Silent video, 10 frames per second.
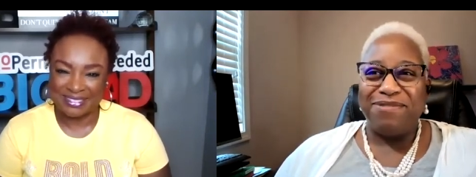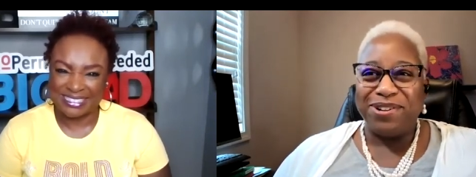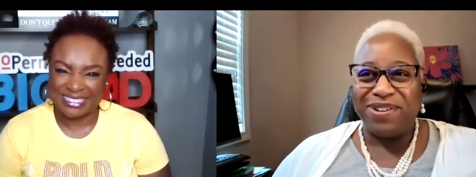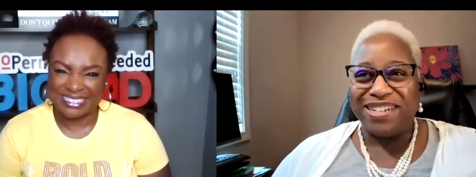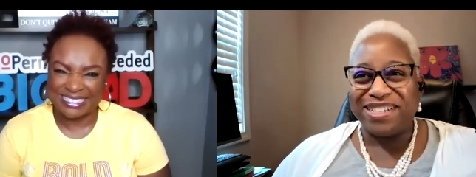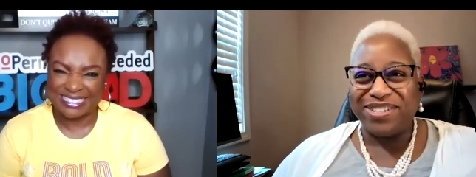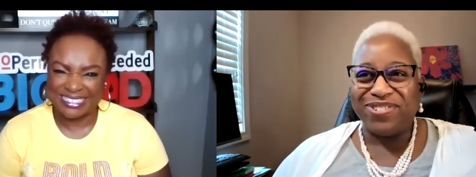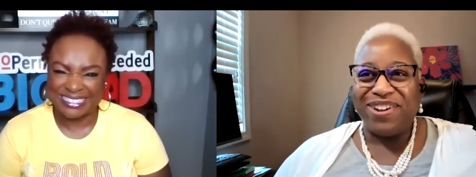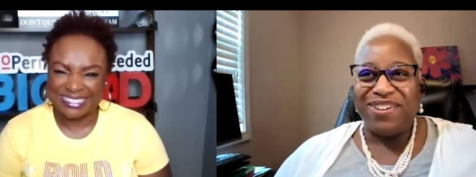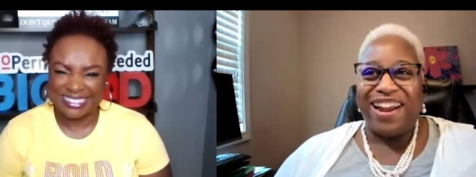Speaker 1: my request to
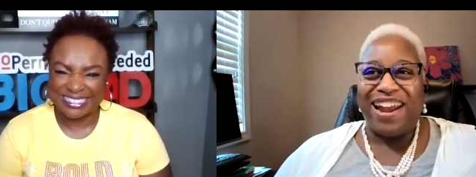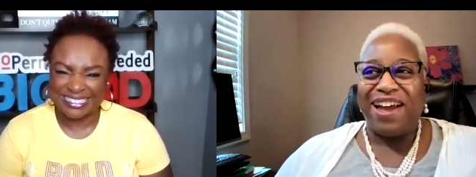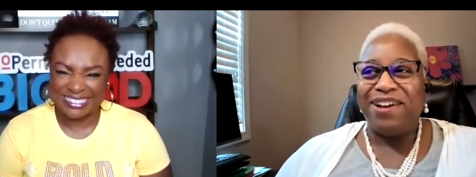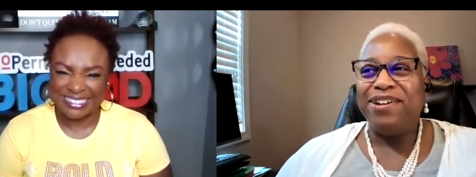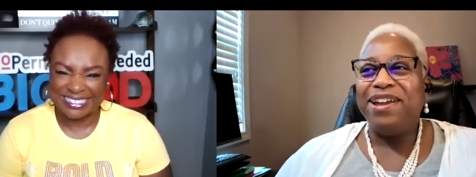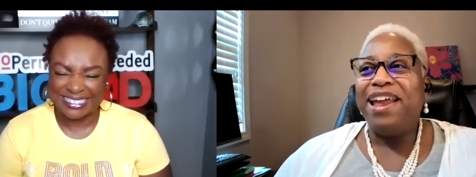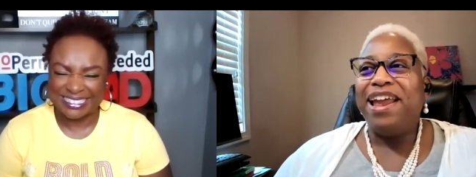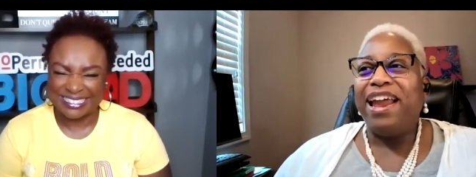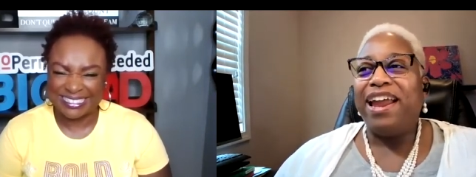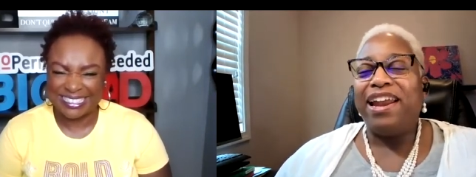join right now,
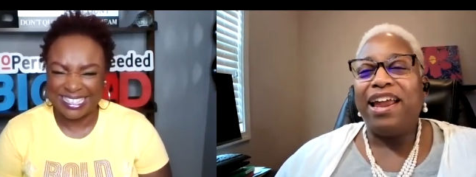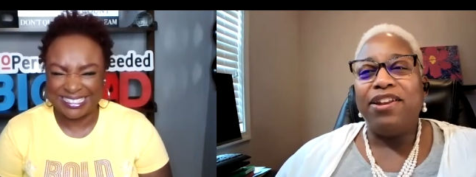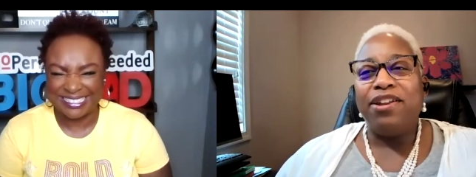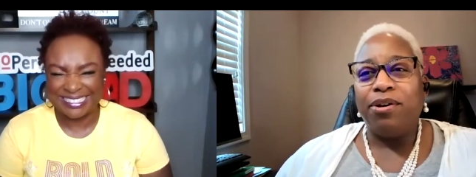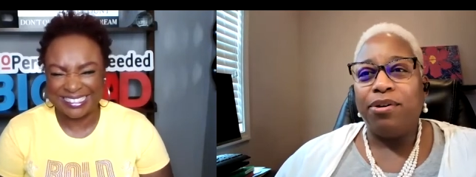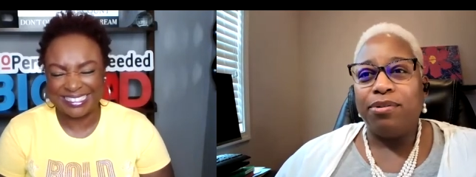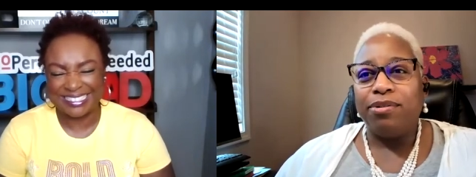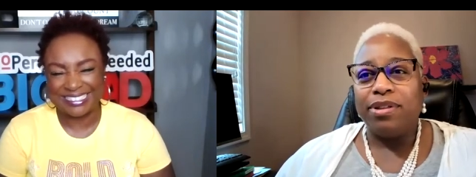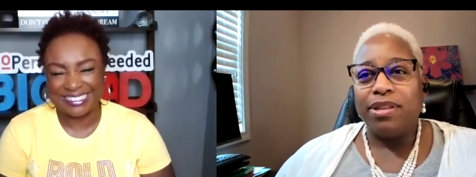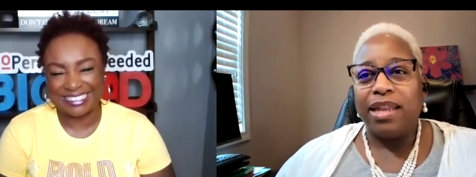and I
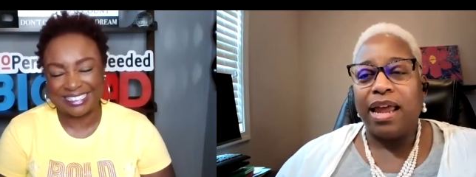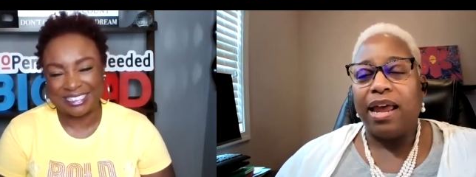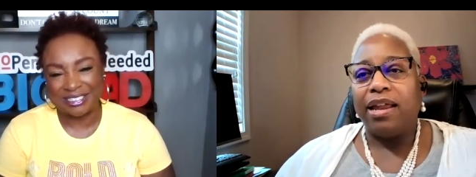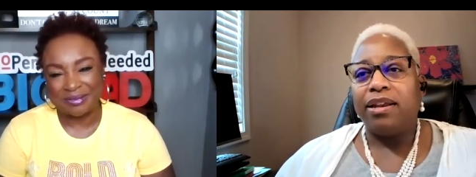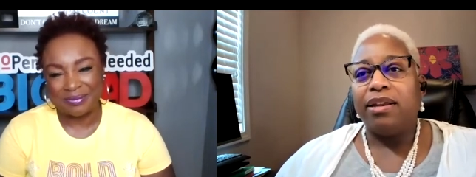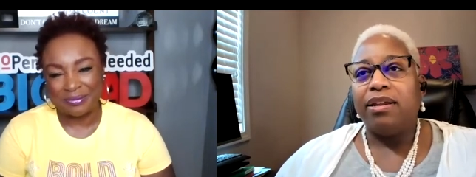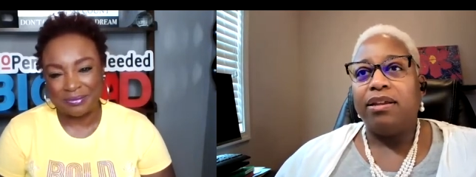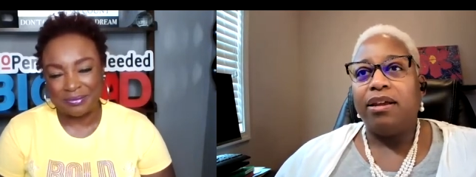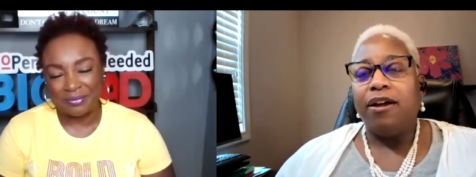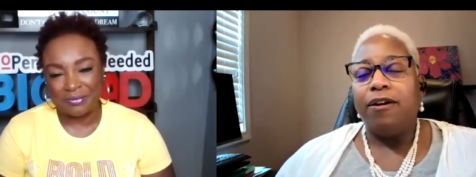know that
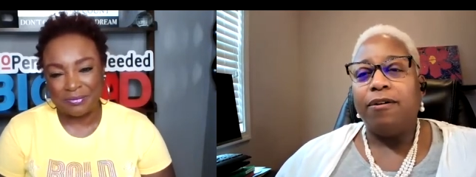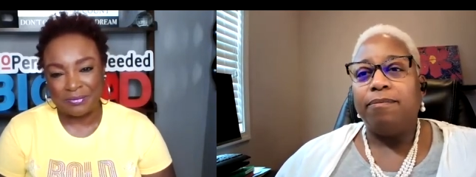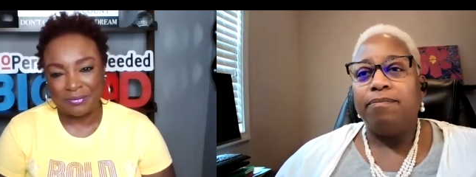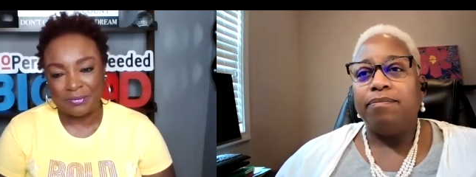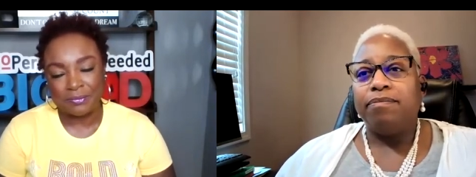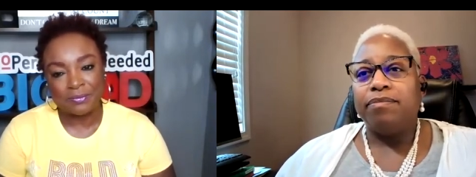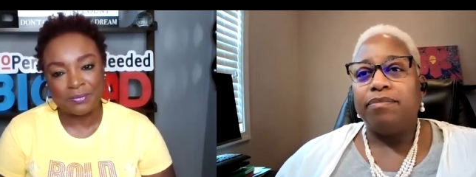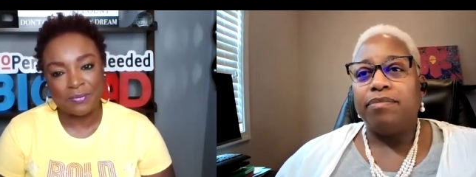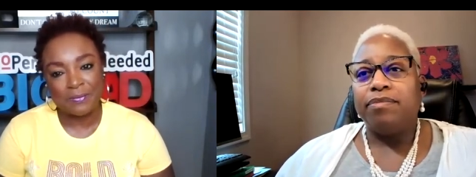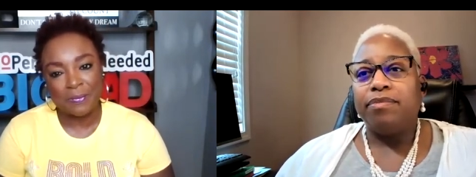um,
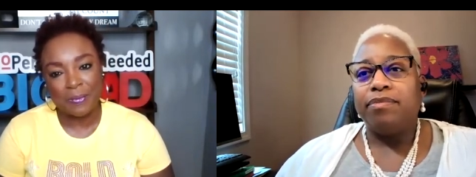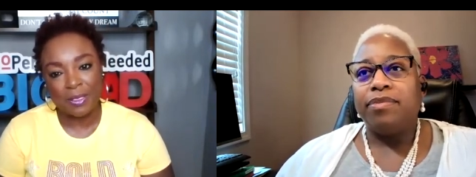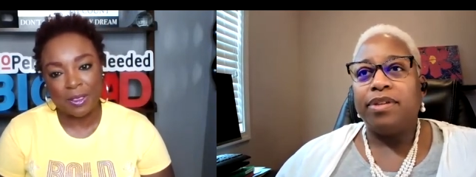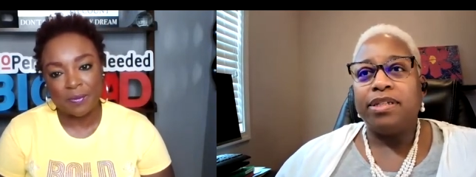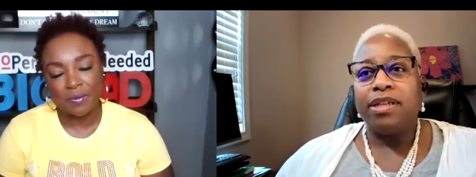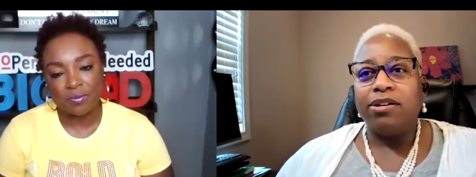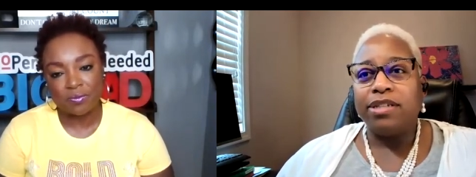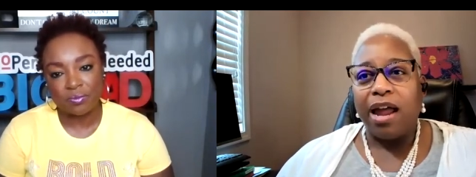this our